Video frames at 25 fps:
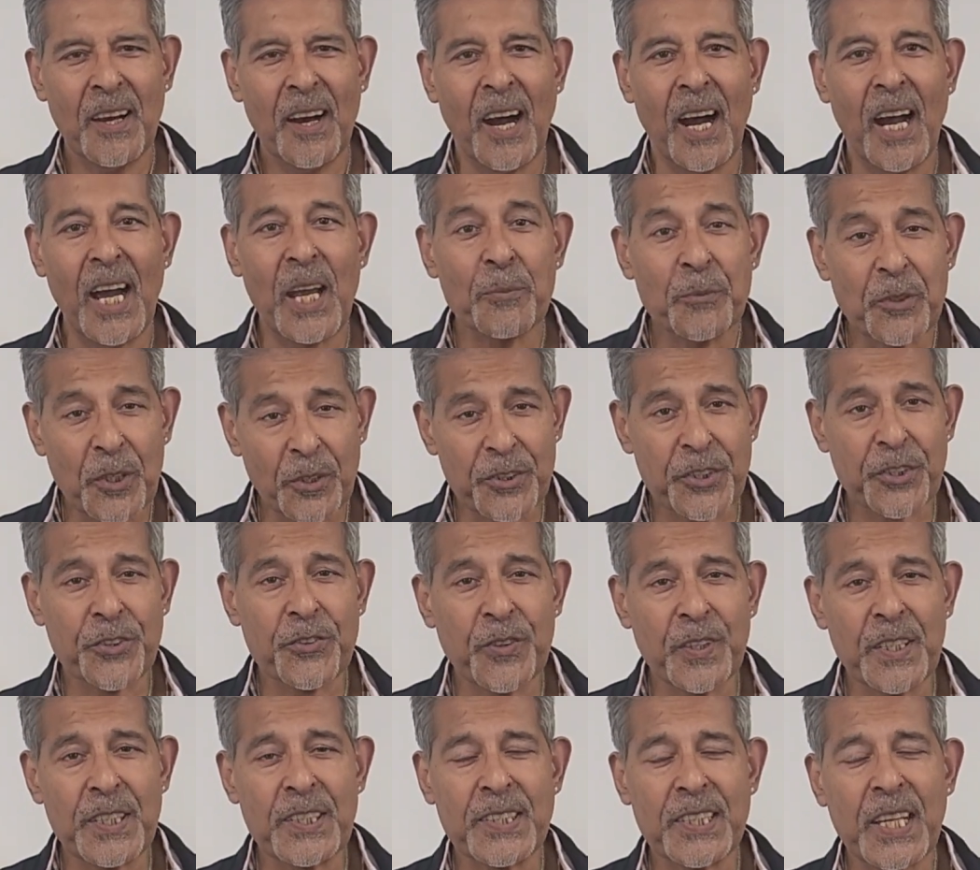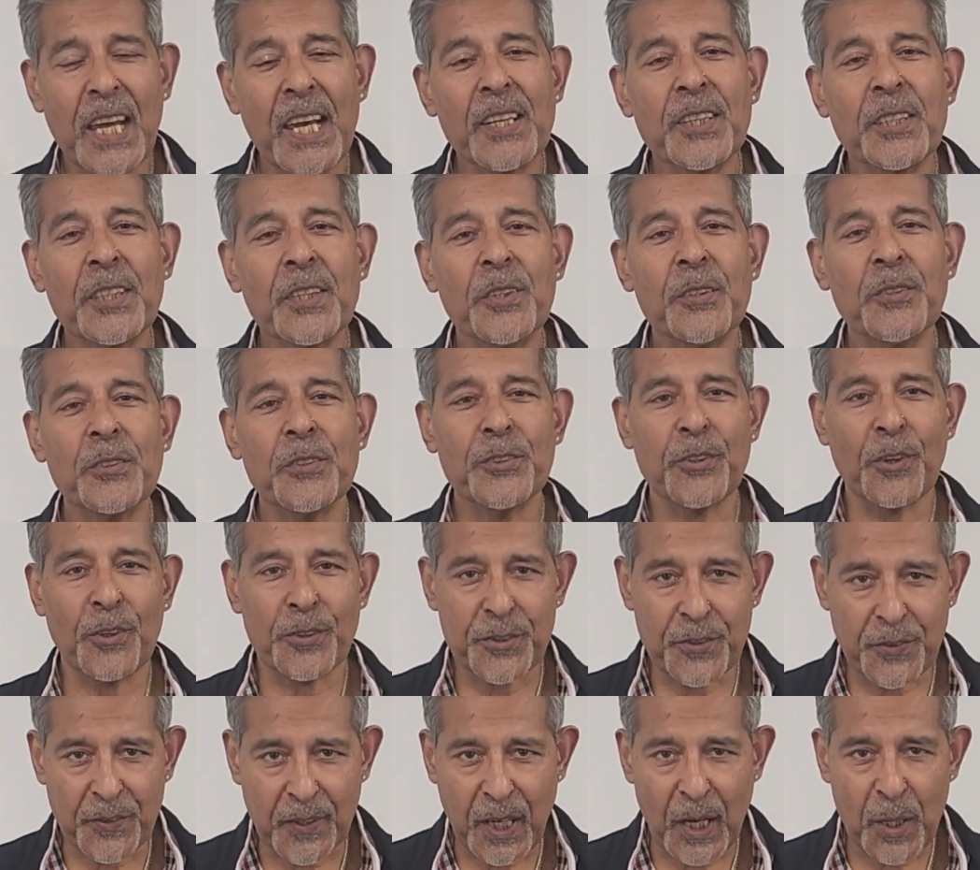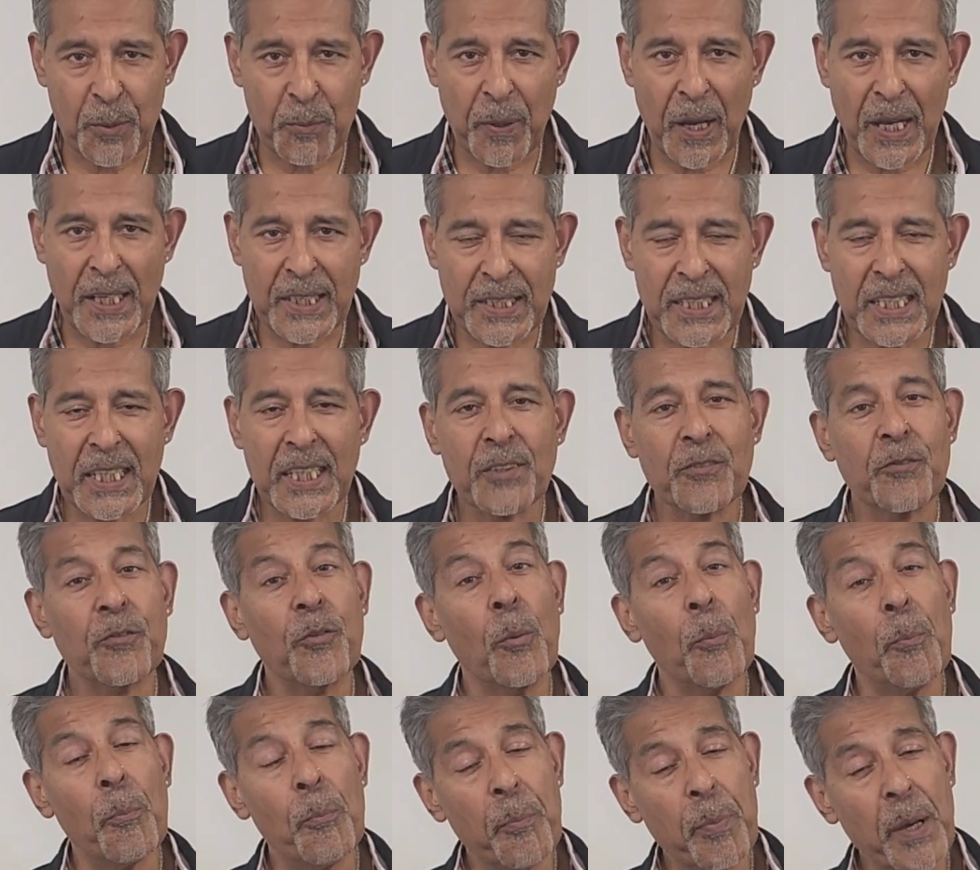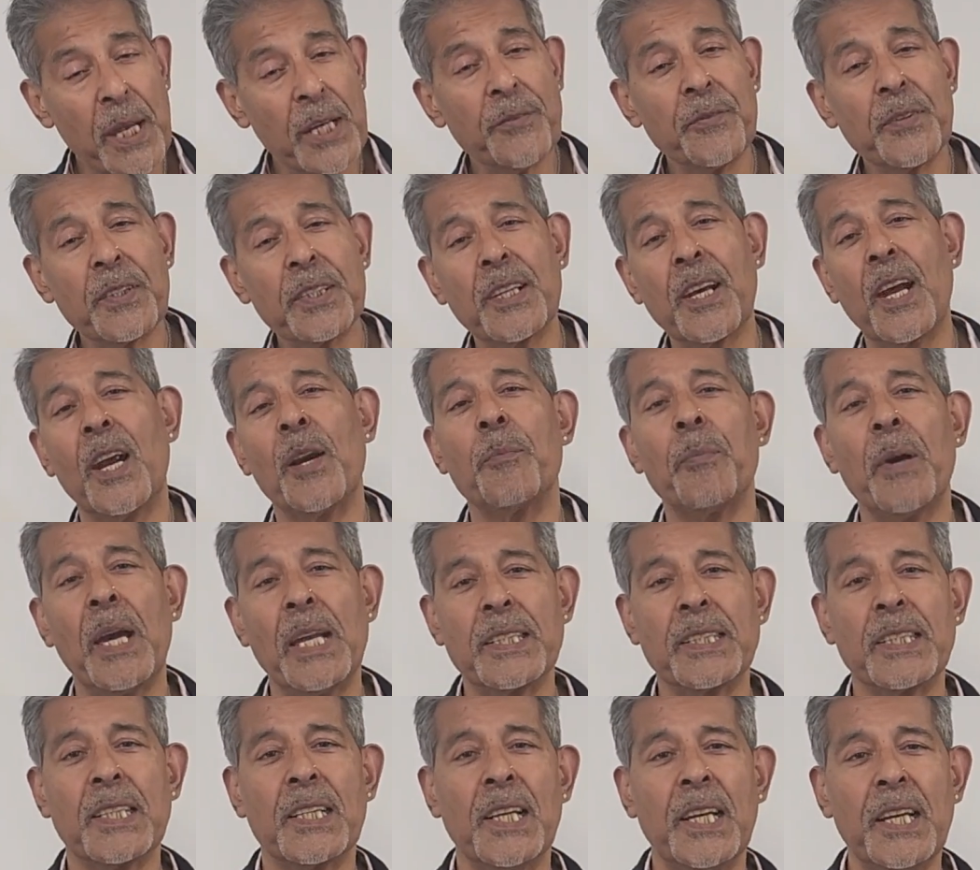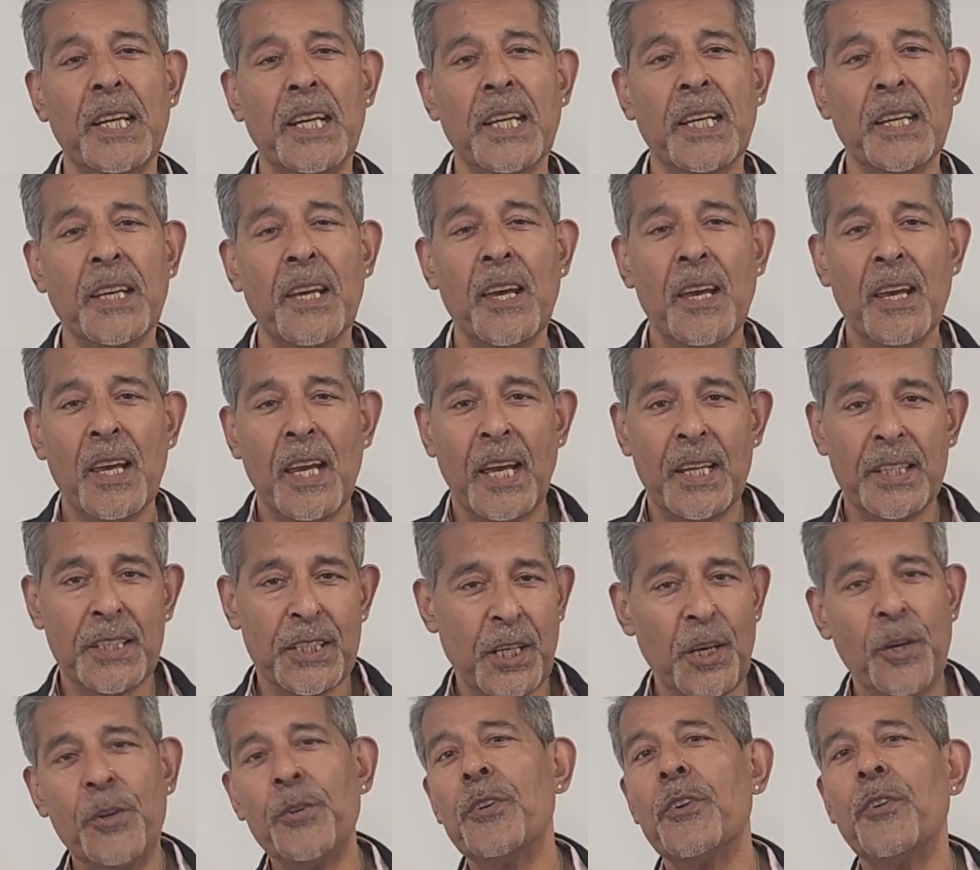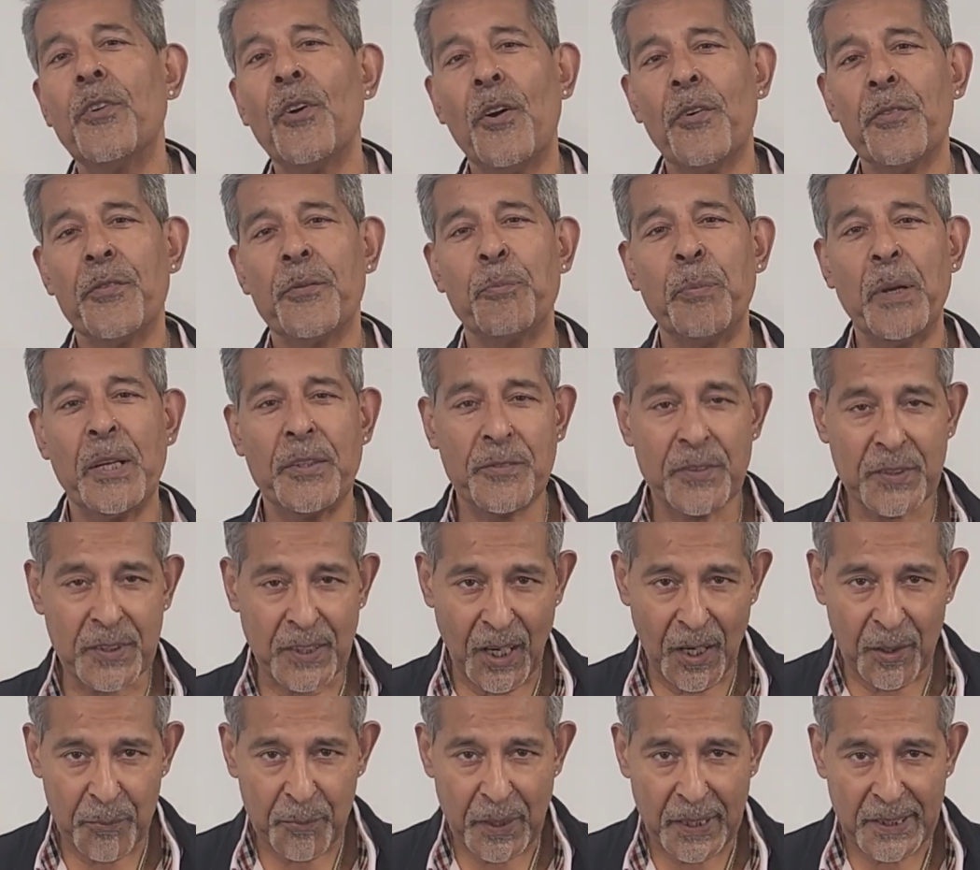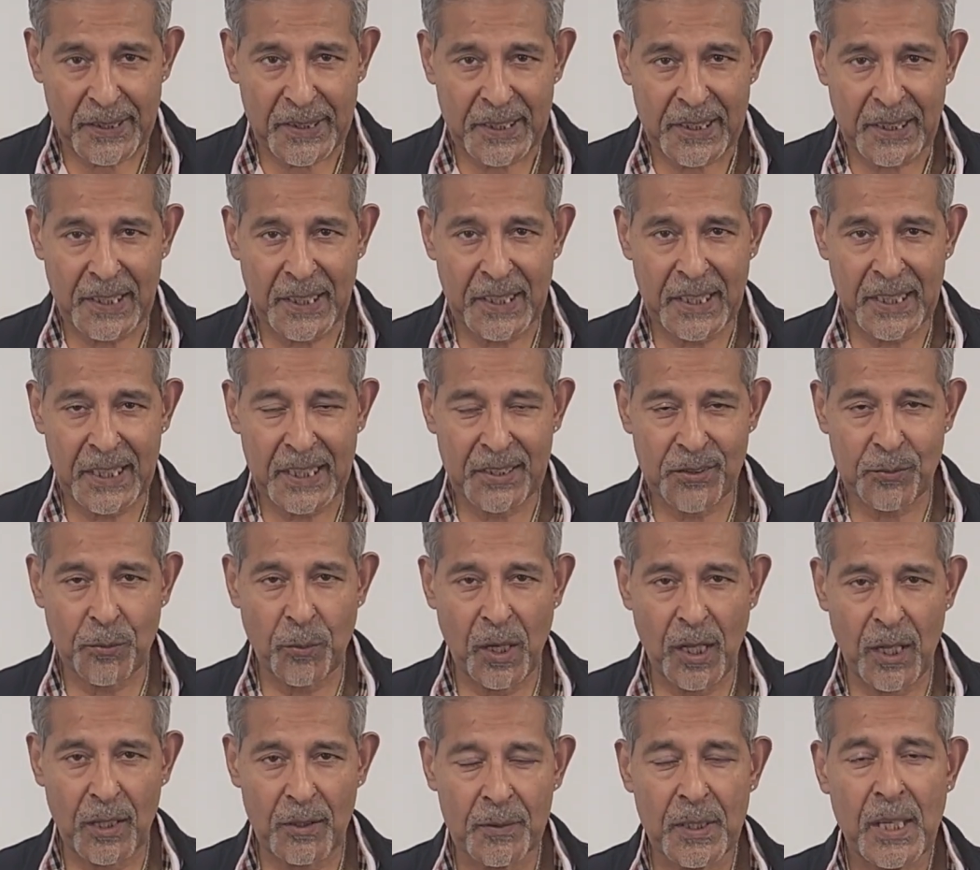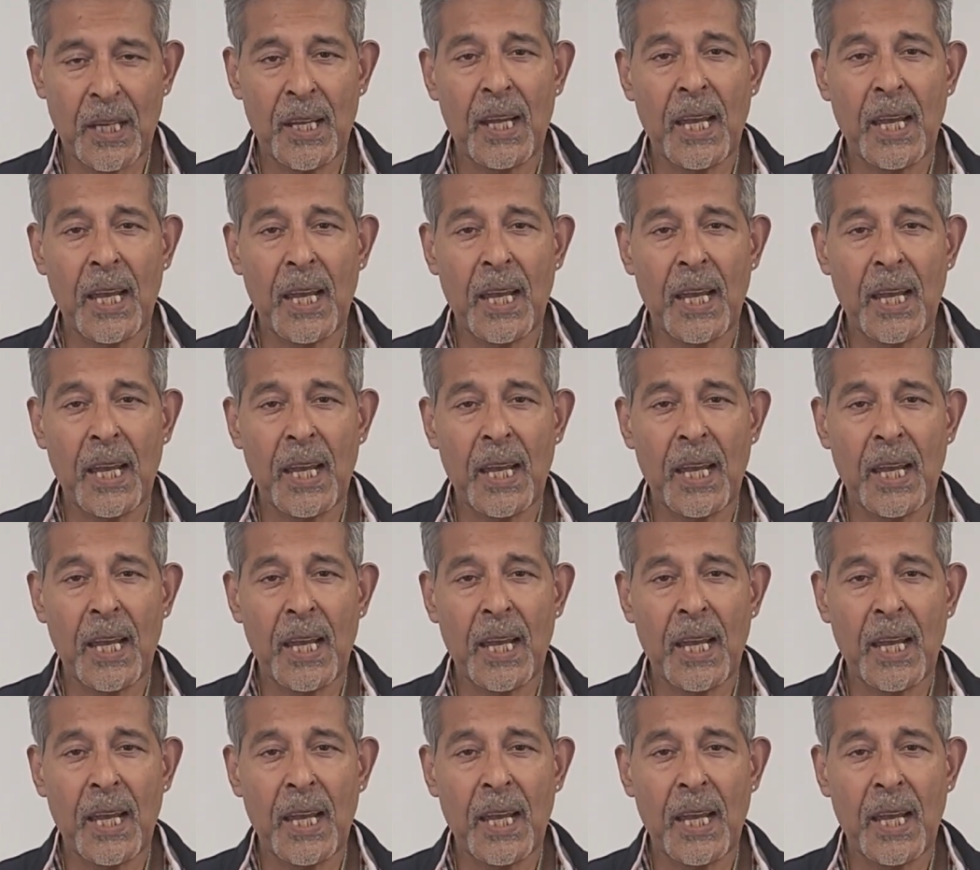I am Dr. Surinder Sandhu, Doctor of Chiropractic from Bedford Chiropractic Clinic and the owner of Bedford Chiropractic Clinic as well.